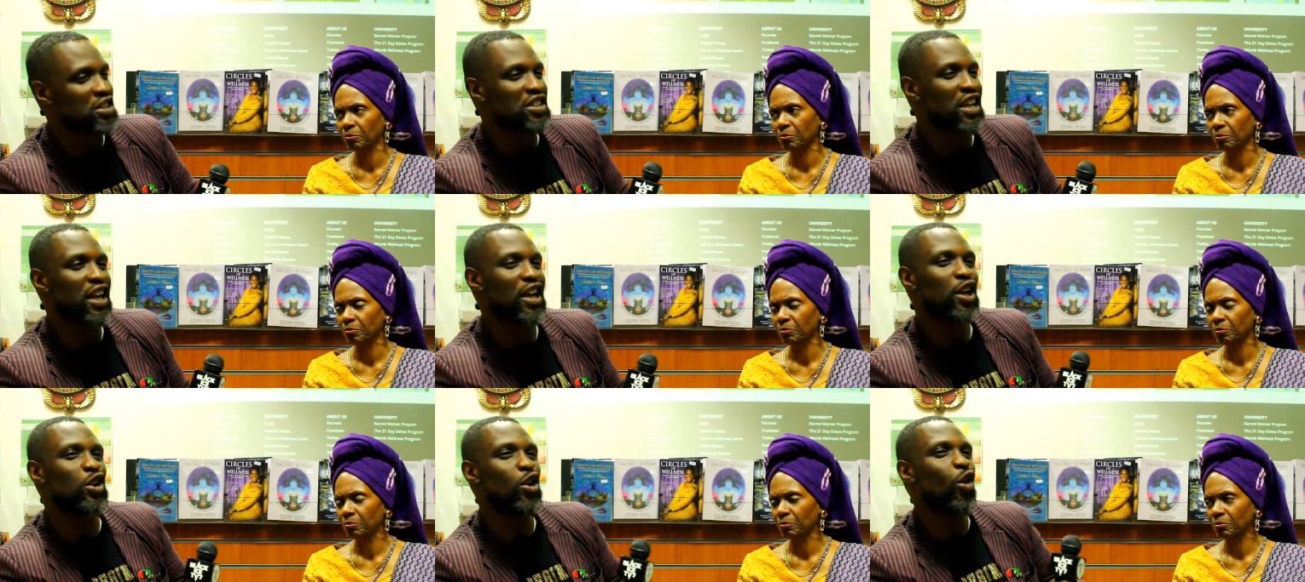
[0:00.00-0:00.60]
Speaker 1: say
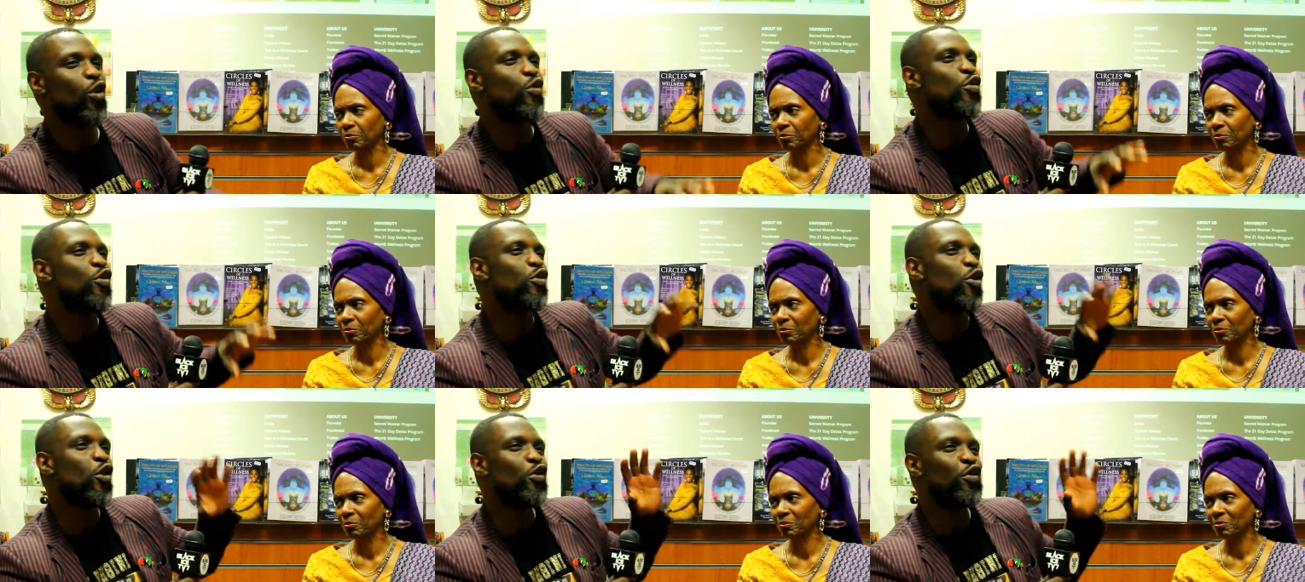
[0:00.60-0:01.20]
an
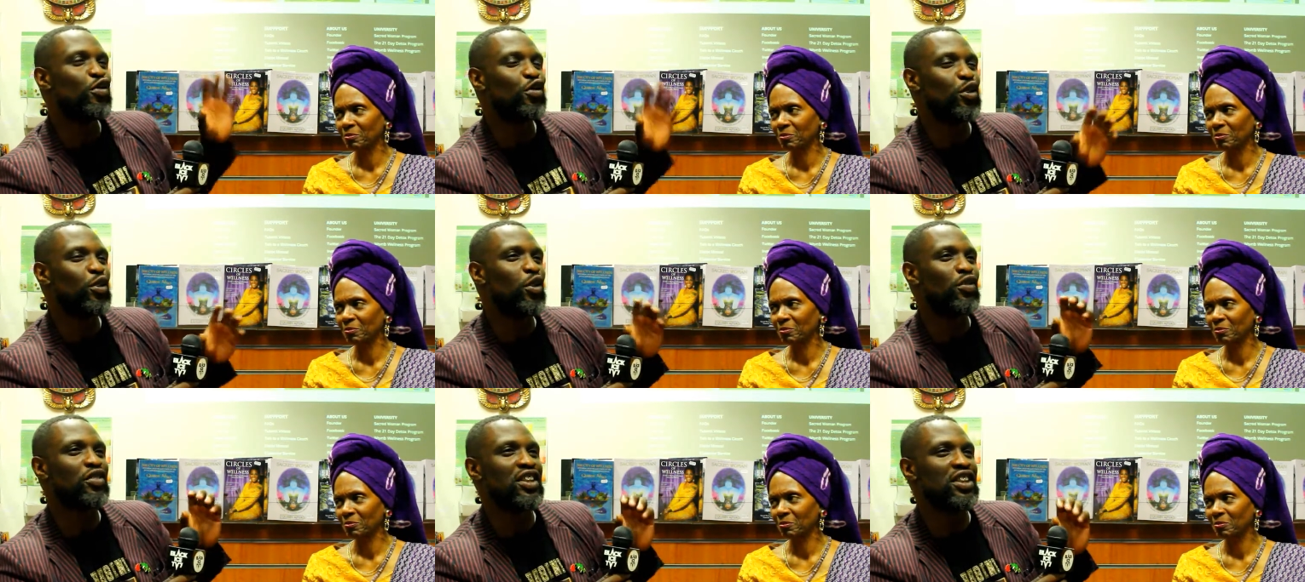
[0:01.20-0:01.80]
overall view
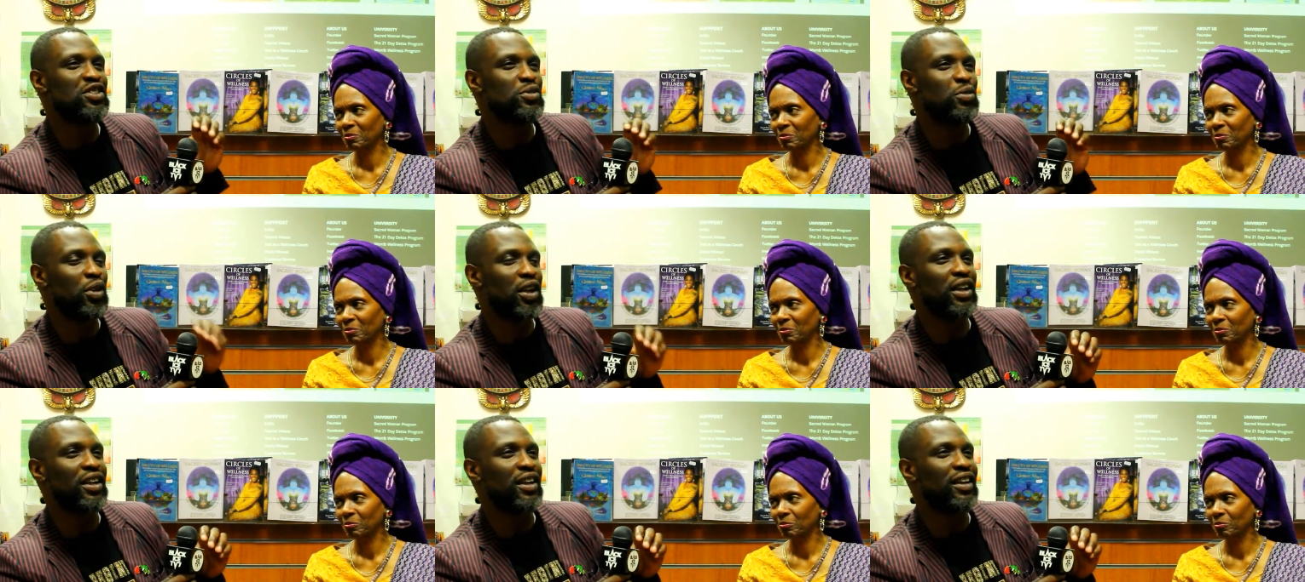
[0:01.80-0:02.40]
of this
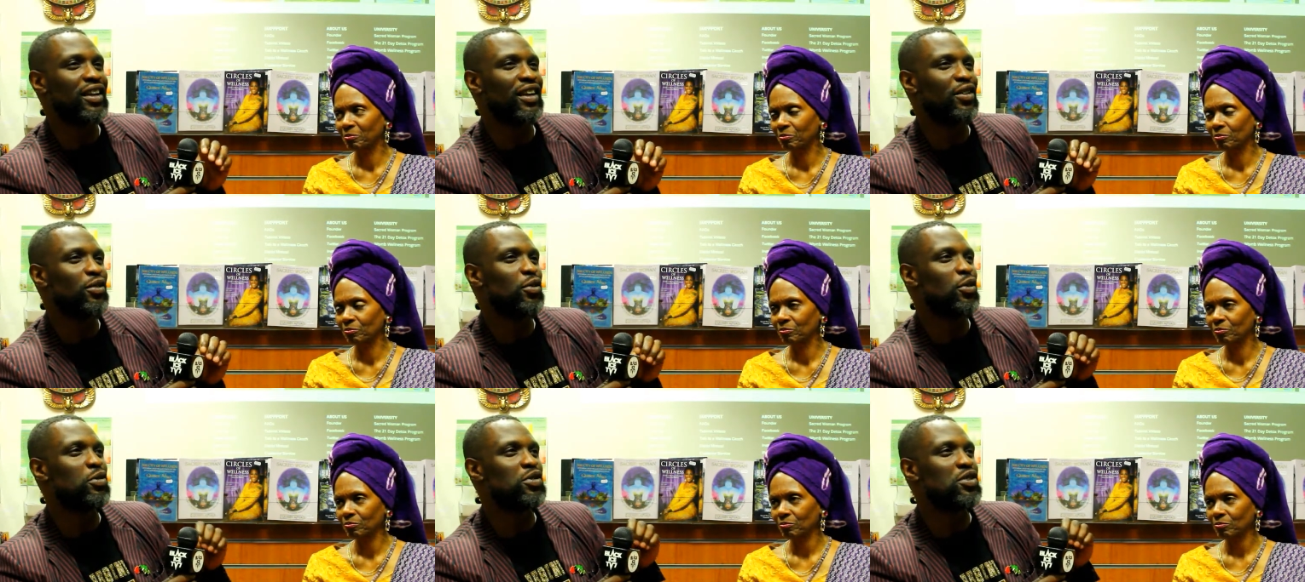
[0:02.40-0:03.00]
week.
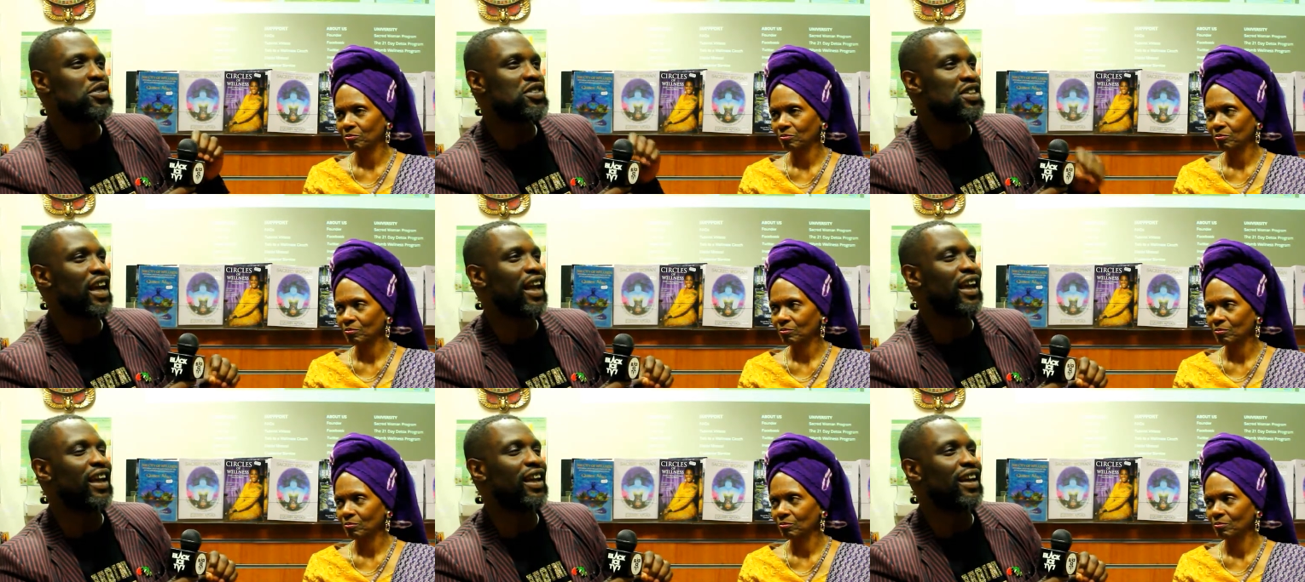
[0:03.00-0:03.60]
What would you
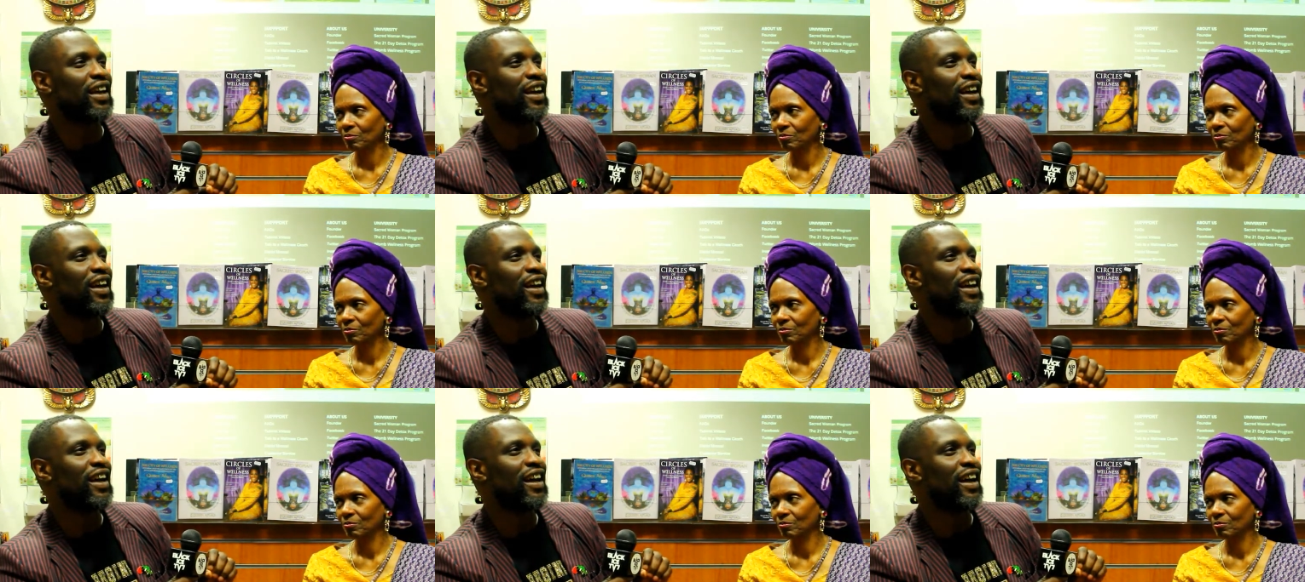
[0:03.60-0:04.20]
say
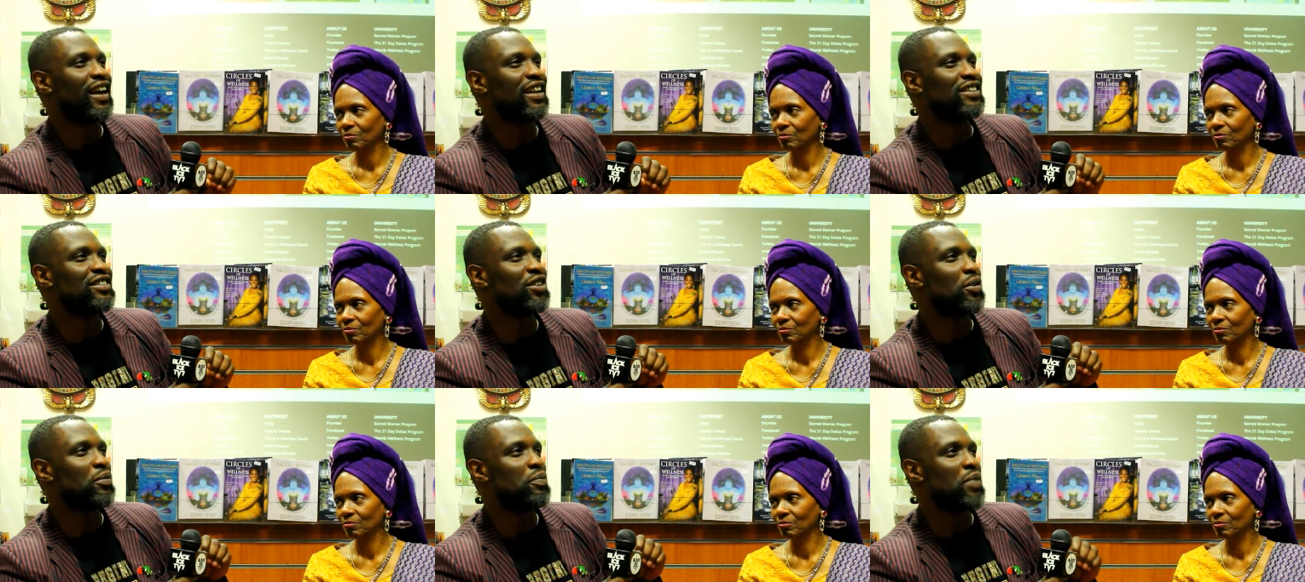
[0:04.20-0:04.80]
is
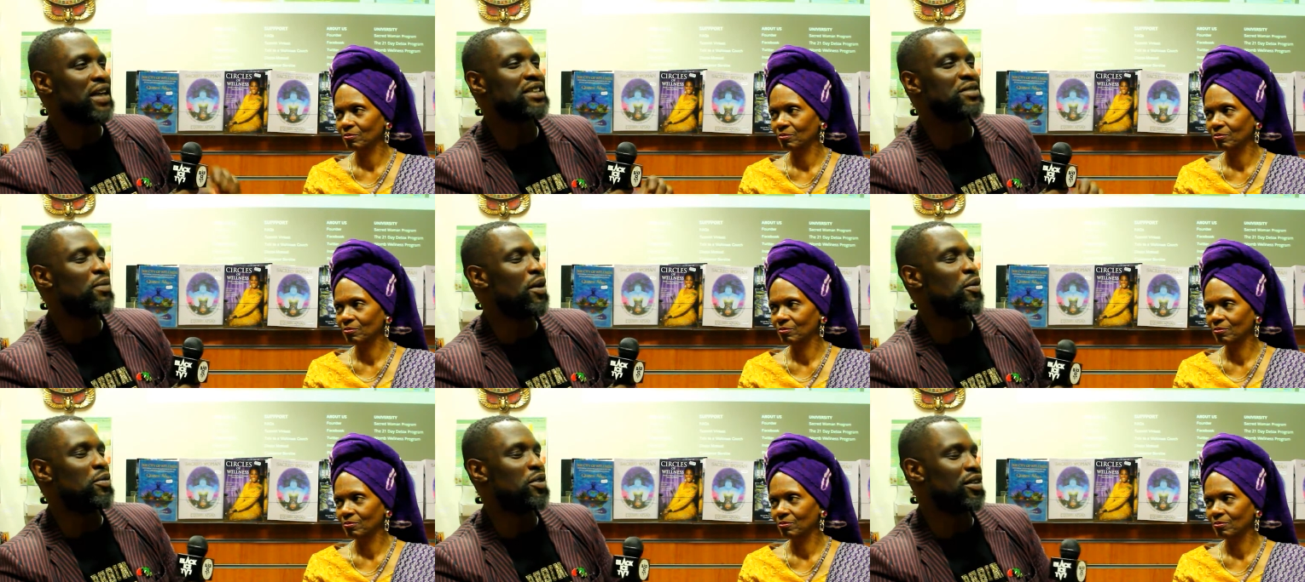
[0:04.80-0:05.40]
your best
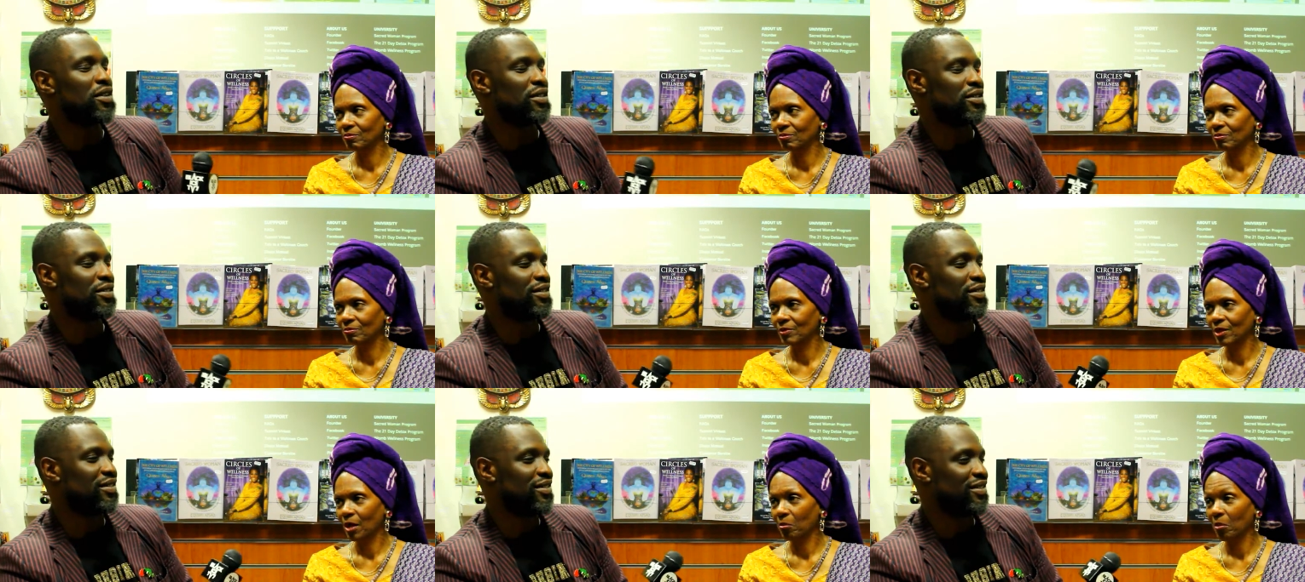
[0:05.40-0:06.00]

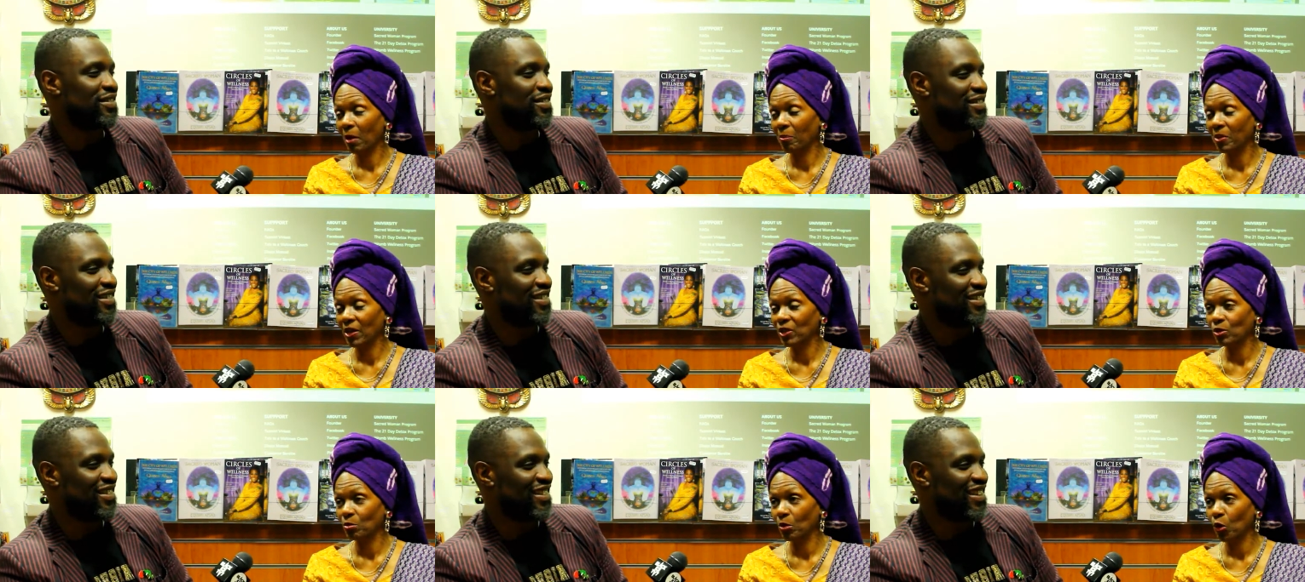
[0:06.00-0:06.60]
moment?
Speaker 2: My
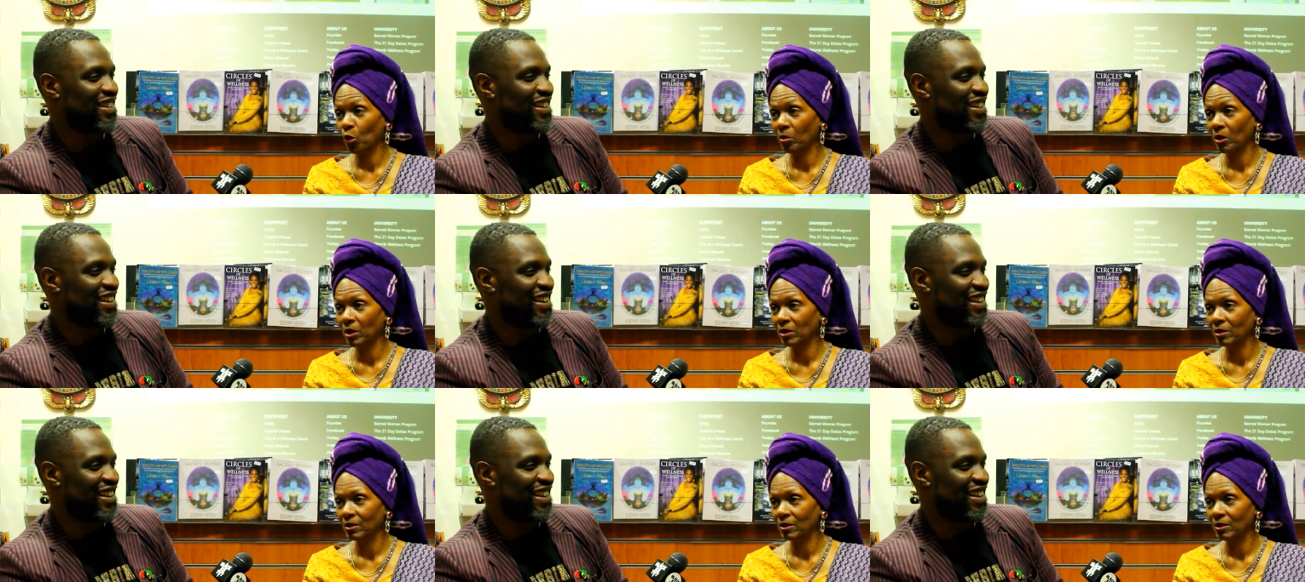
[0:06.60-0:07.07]
best moment?